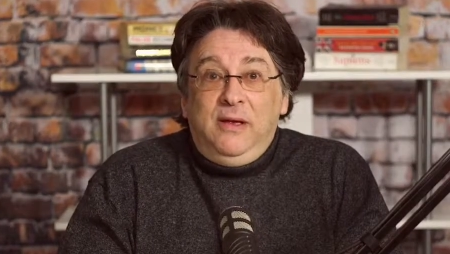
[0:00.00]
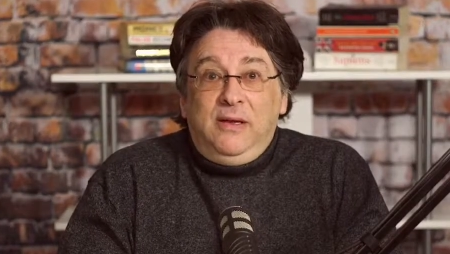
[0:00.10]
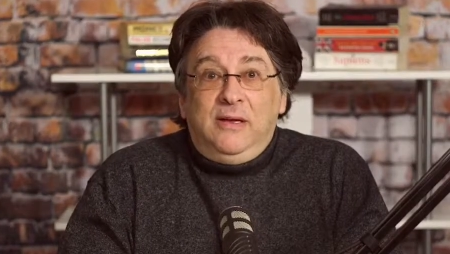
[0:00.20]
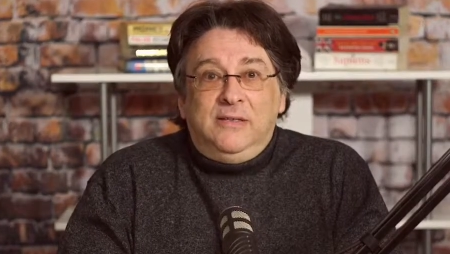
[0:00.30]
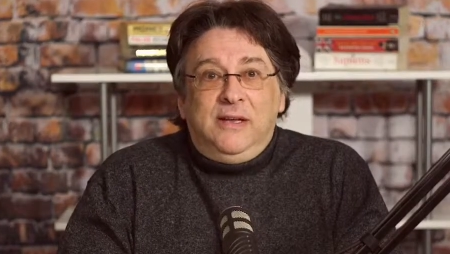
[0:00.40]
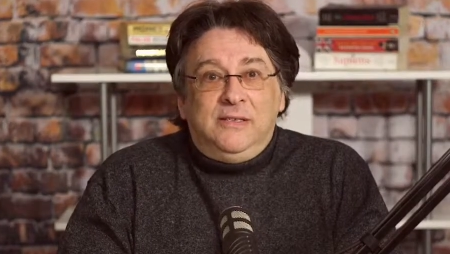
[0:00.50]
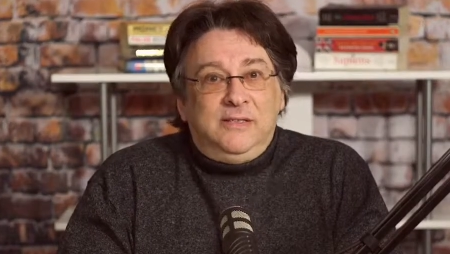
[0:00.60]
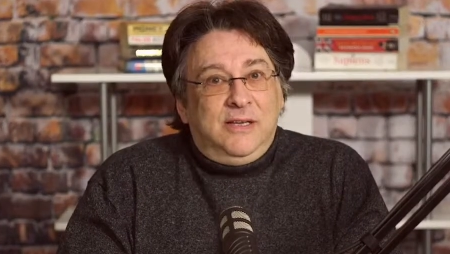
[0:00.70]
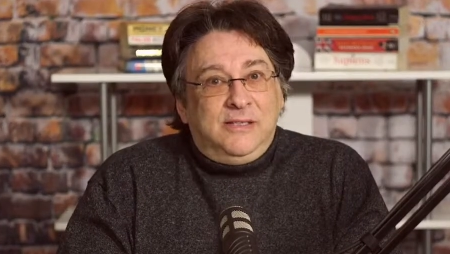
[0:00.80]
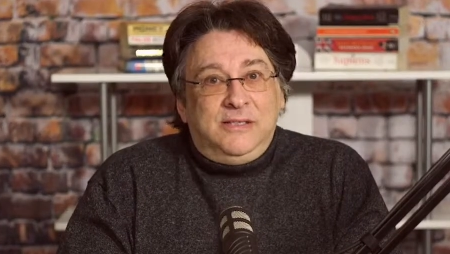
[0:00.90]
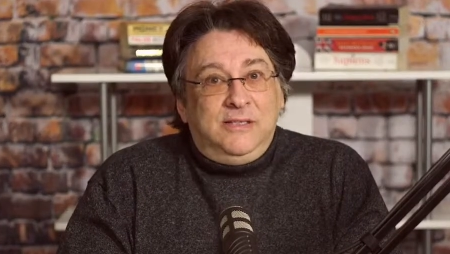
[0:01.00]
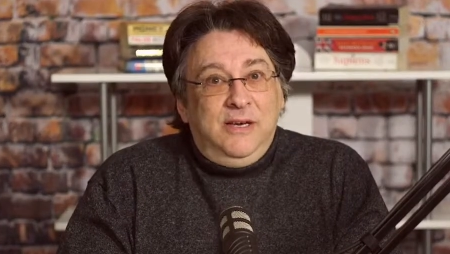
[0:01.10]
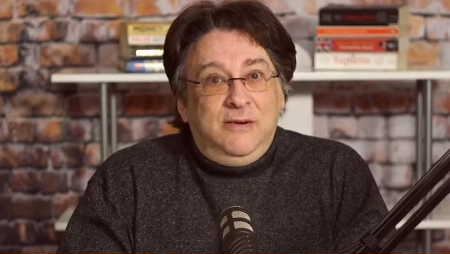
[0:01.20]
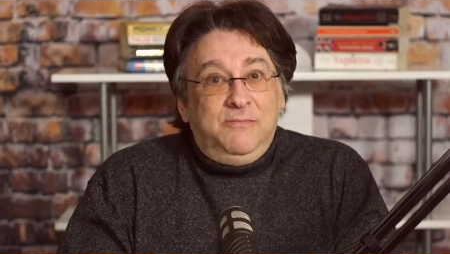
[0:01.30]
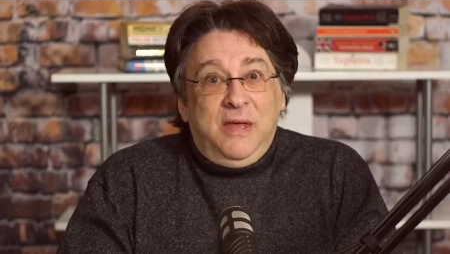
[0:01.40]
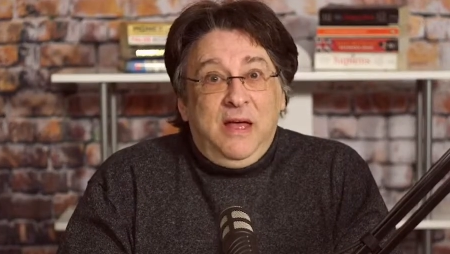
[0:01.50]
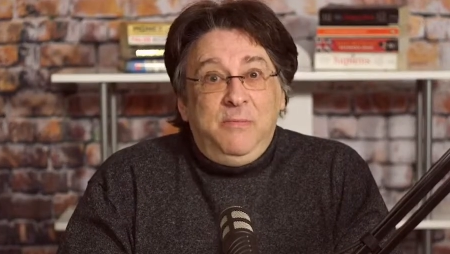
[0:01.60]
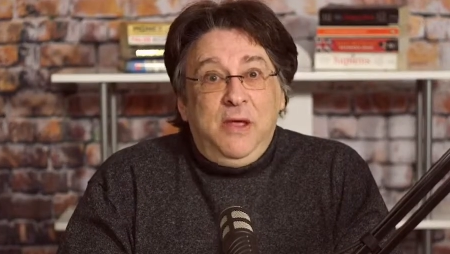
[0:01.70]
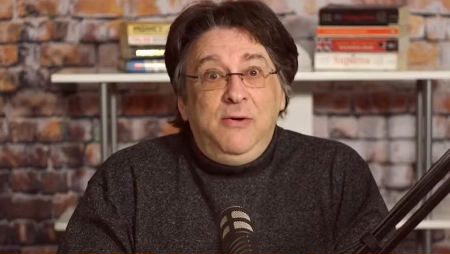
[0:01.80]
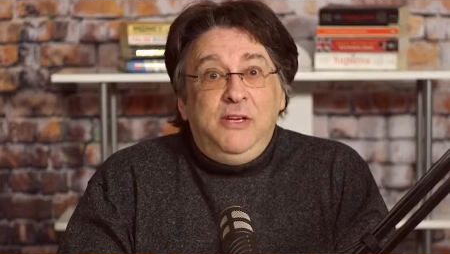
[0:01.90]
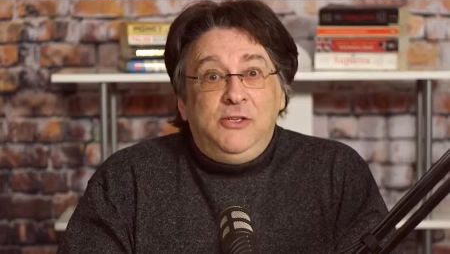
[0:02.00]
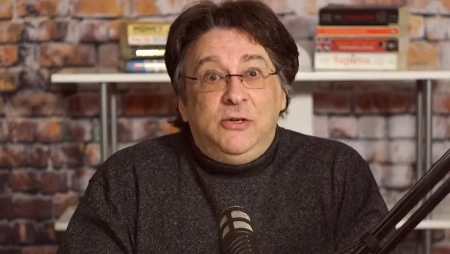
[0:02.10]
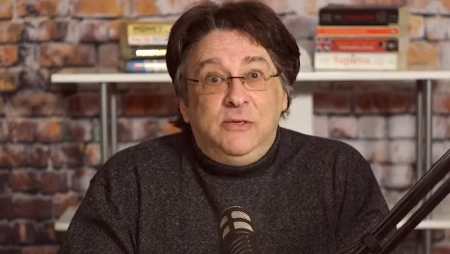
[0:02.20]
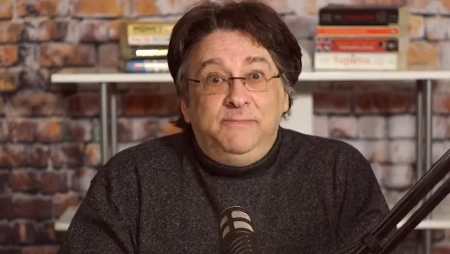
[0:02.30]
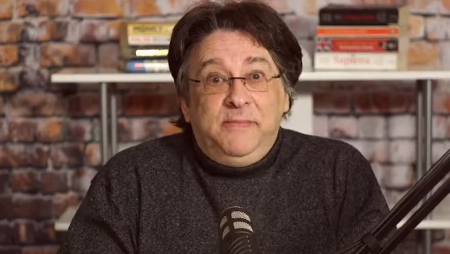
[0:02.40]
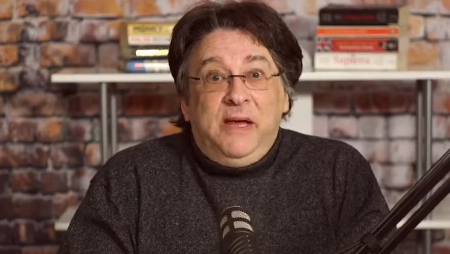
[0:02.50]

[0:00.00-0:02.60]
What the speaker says: That's you know, I'm the only son,